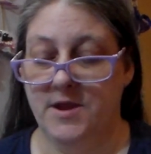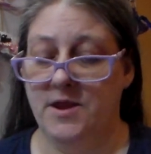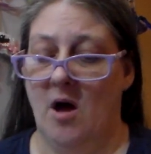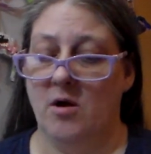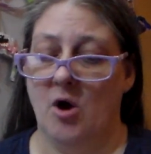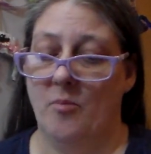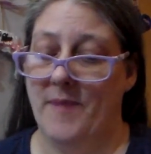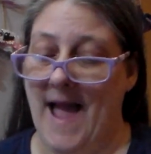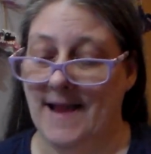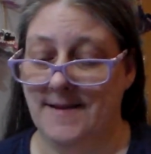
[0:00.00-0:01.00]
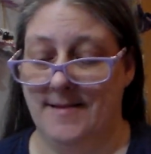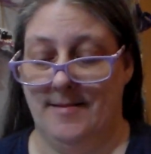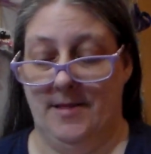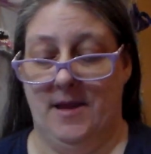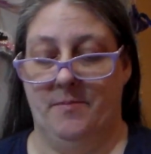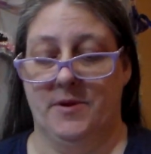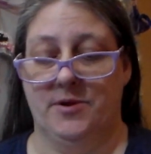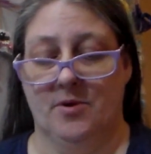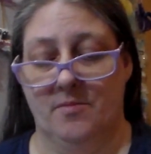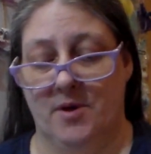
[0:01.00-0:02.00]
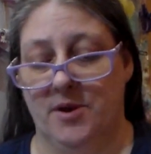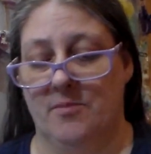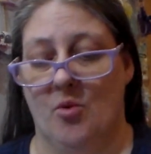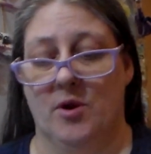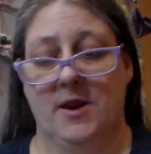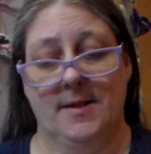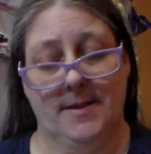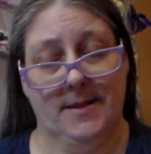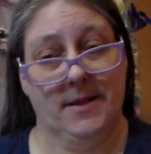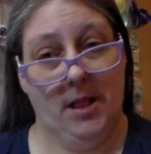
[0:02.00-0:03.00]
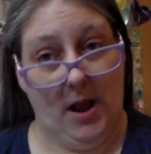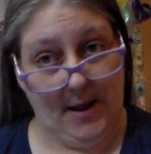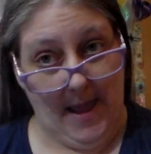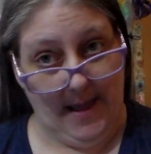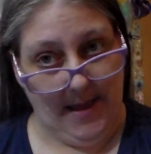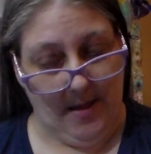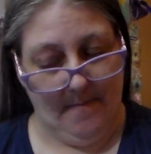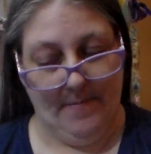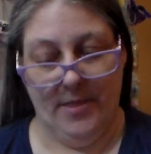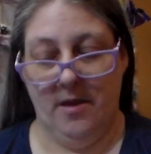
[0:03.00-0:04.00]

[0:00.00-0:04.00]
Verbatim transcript: Did not go back to sleep until Monday morning at 6 o'clock a.m.